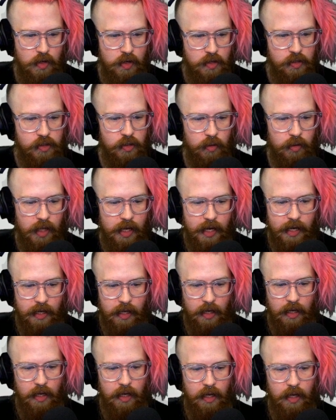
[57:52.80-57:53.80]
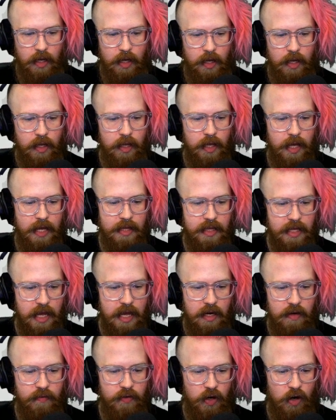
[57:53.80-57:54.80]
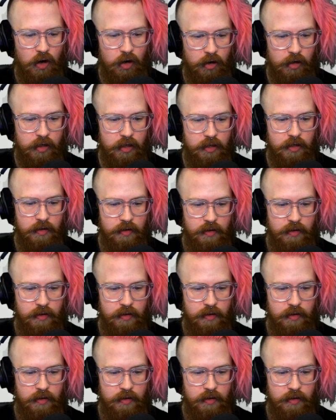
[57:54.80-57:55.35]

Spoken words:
So like at the end of an arc,